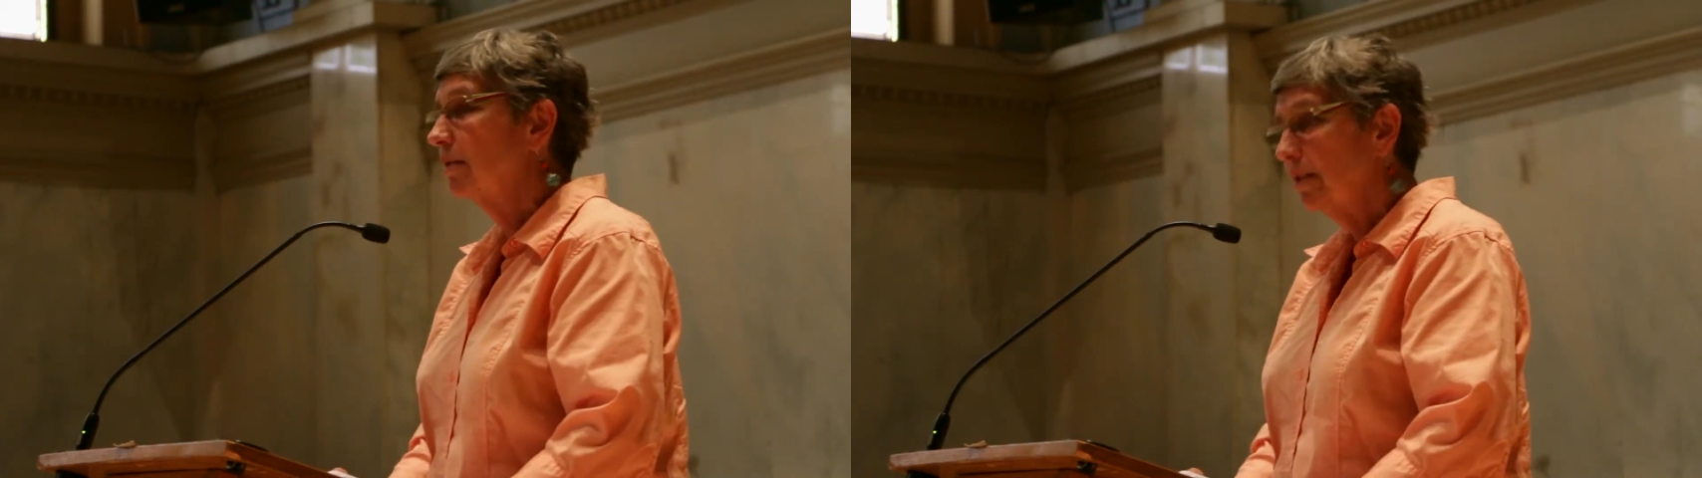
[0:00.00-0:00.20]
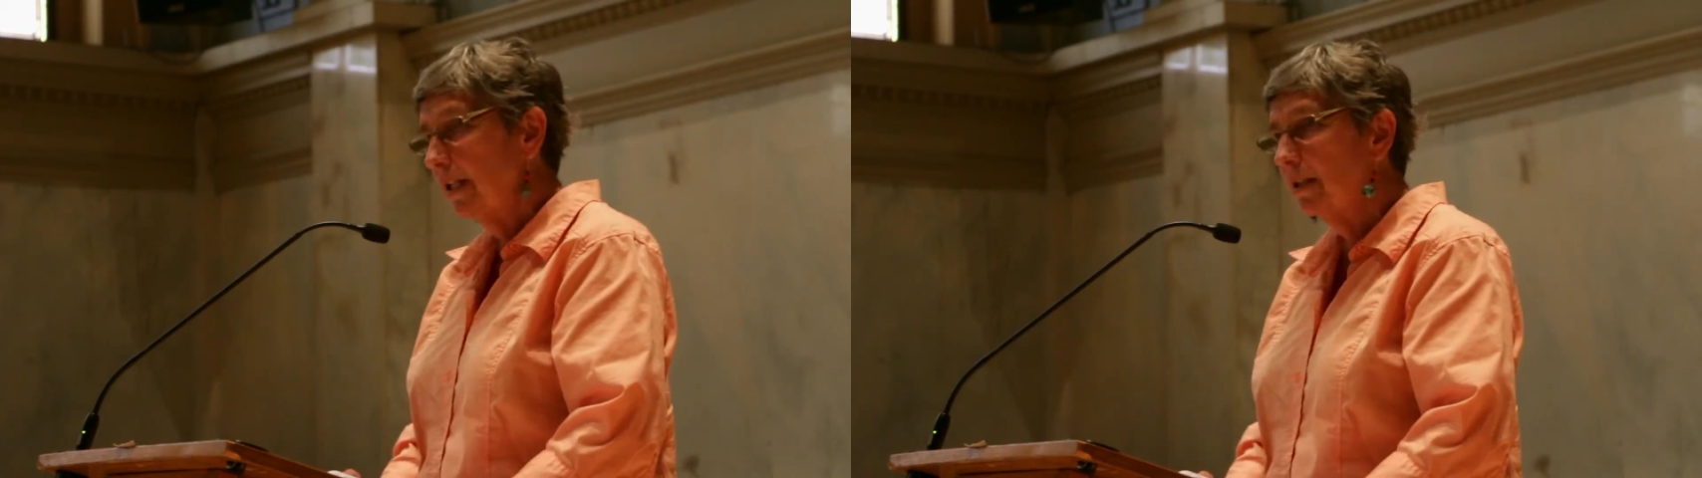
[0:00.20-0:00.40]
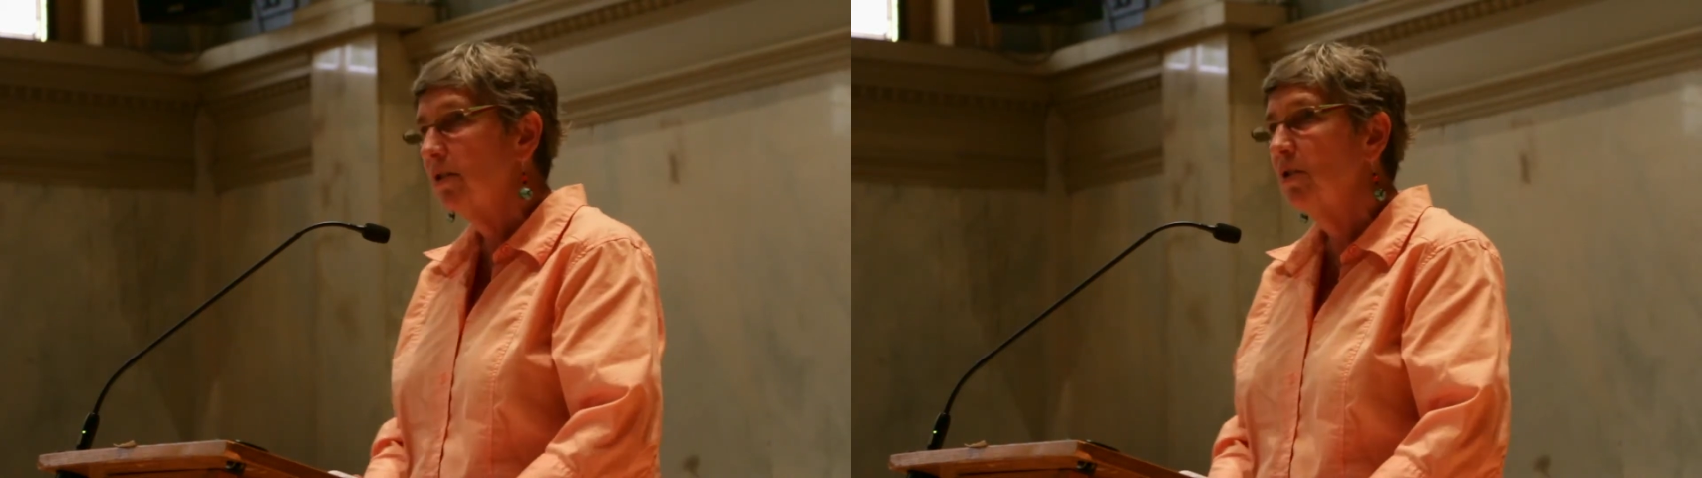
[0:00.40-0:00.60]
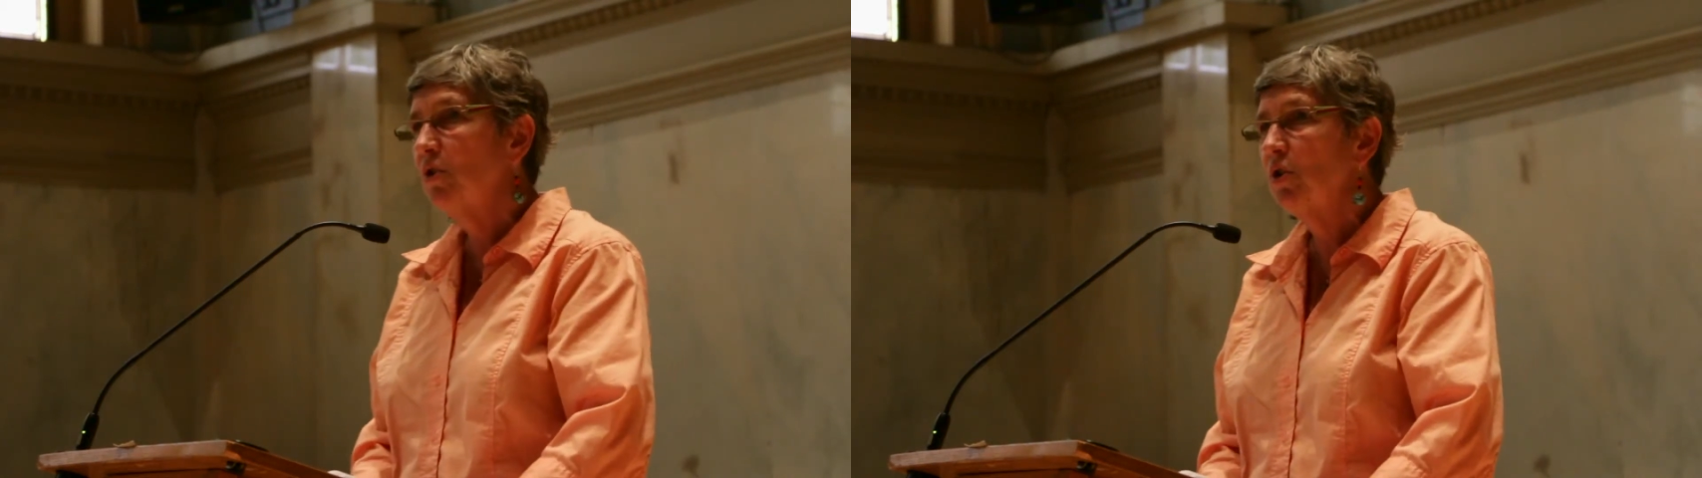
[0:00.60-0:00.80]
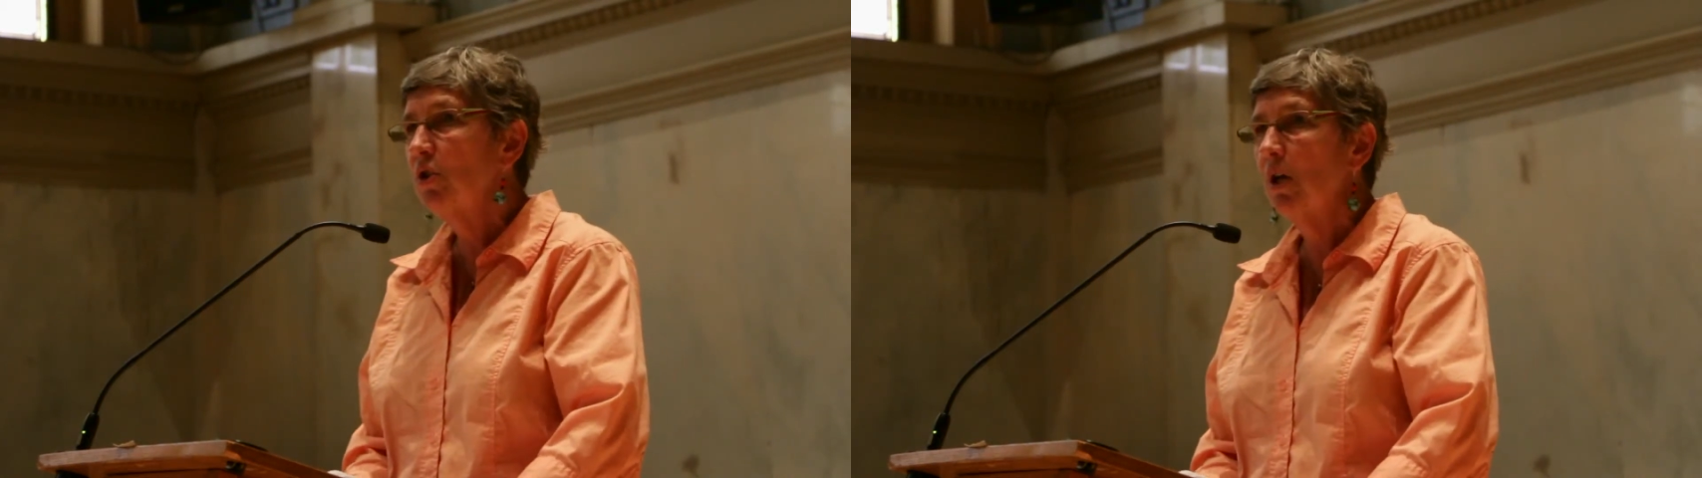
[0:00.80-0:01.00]
Sticks
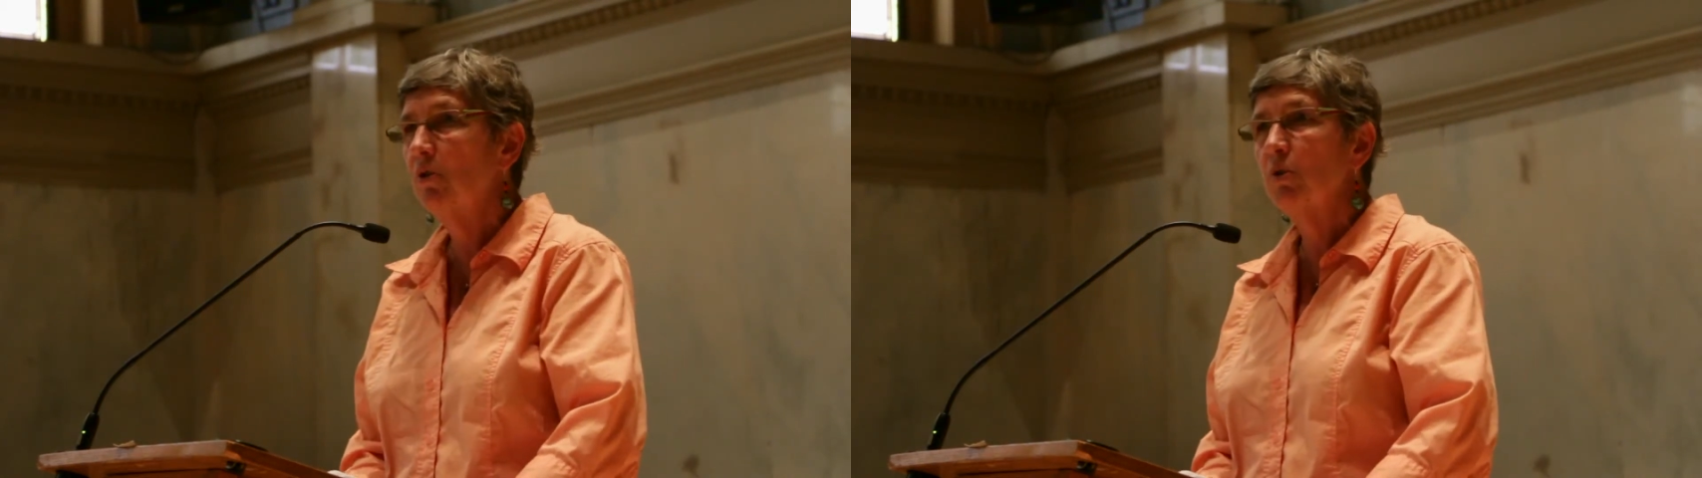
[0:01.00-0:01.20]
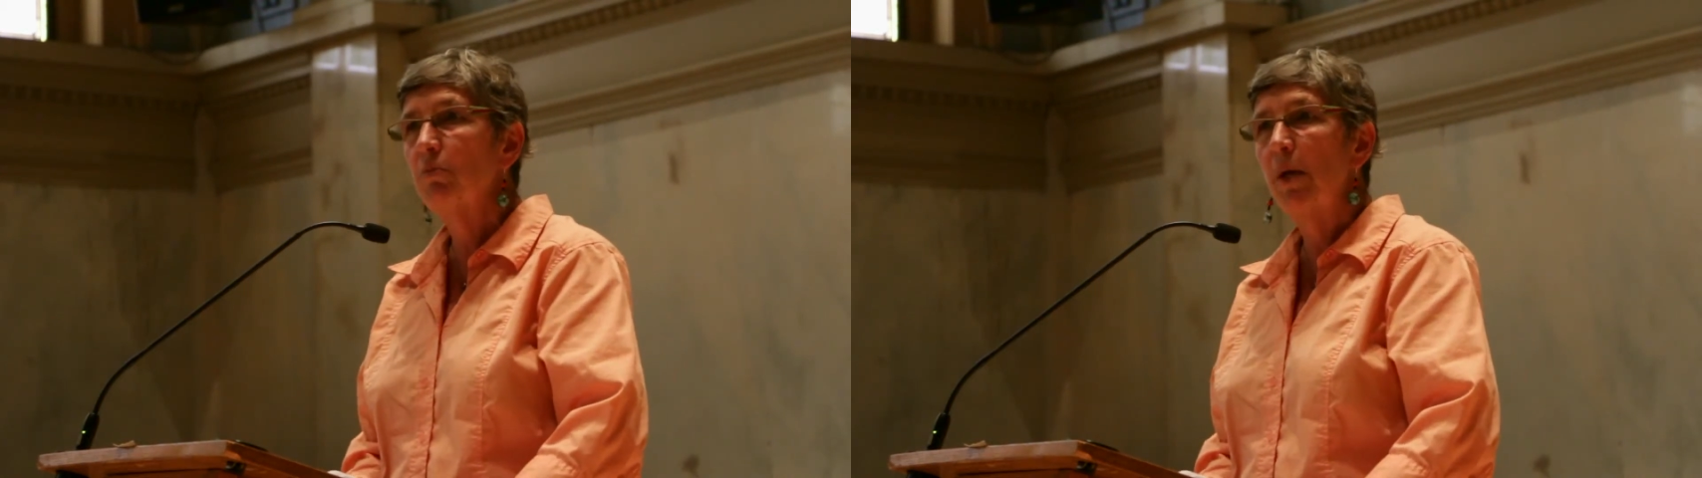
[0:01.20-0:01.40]
and stones